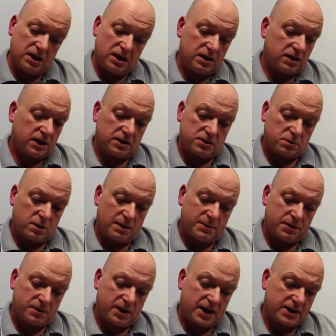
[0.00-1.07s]
then there's a web
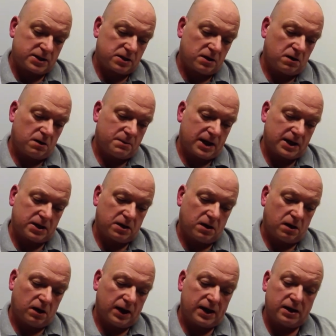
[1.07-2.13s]
address, or by
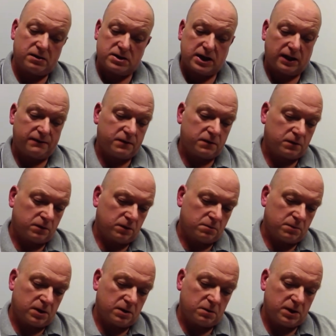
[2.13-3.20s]
calling, telephone
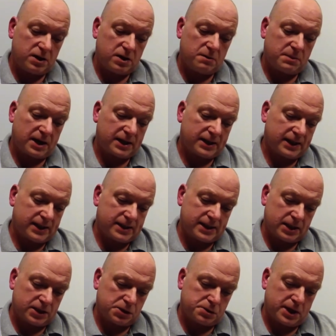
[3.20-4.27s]
number with your bank
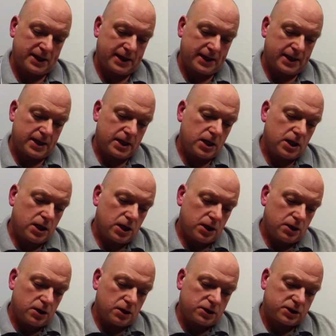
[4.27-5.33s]
details ready.
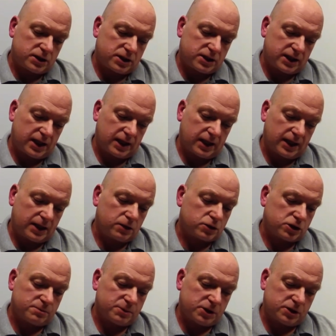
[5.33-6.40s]
Yours sincerely,
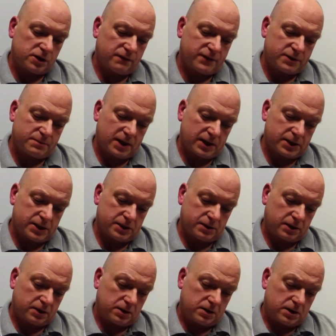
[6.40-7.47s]
Customer Service Manager.
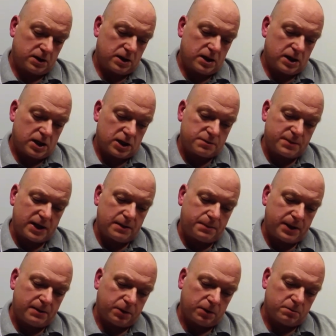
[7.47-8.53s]
As many
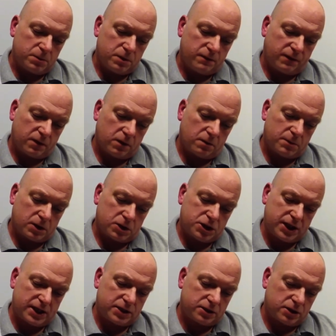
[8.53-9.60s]
people move home or
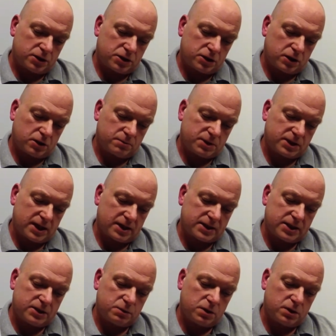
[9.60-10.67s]
change their
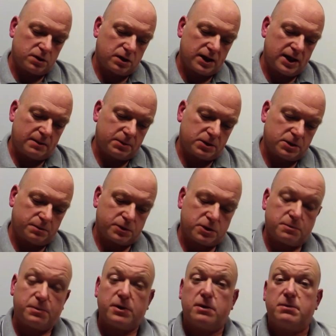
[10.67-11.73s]
circumstances, we're not able to put
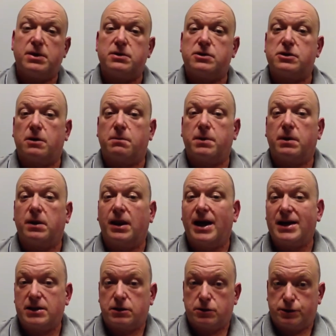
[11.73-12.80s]
a permanent stop on
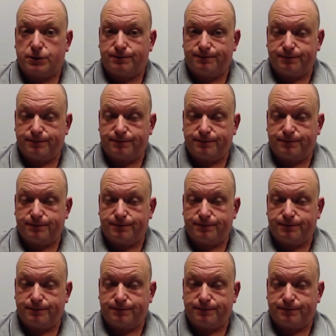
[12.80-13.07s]
letters.